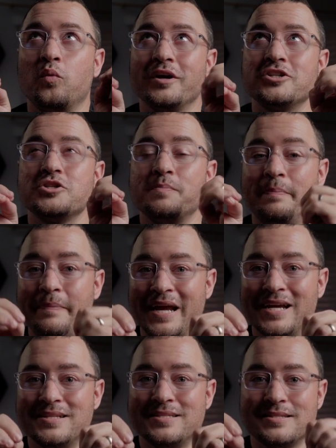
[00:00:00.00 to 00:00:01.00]
which
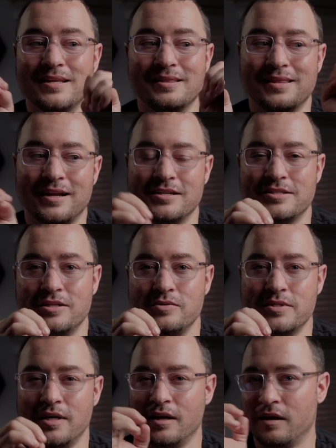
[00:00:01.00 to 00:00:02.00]
base that it's
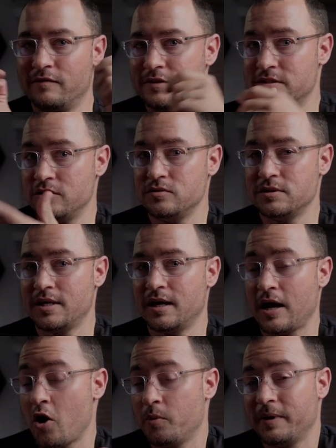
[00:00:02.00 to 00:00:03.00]
using, if it's
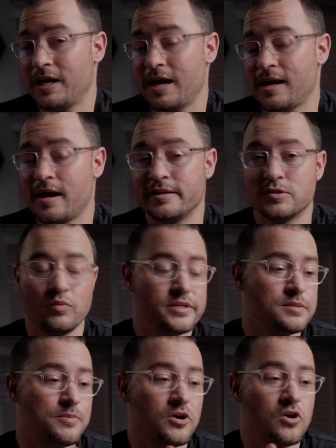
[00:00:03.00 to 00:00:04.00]
using OpenAI's
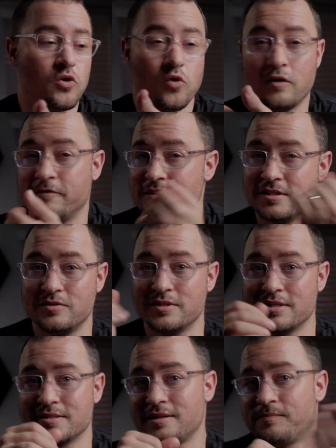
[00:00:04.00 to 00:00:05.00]
Whisper or if it's
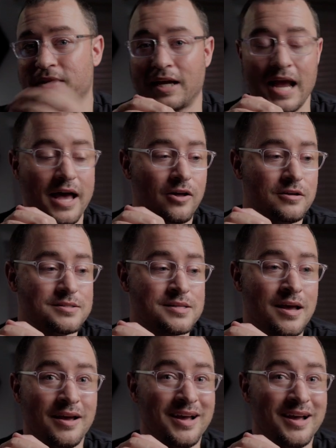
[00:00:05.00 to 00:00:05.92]
using something else.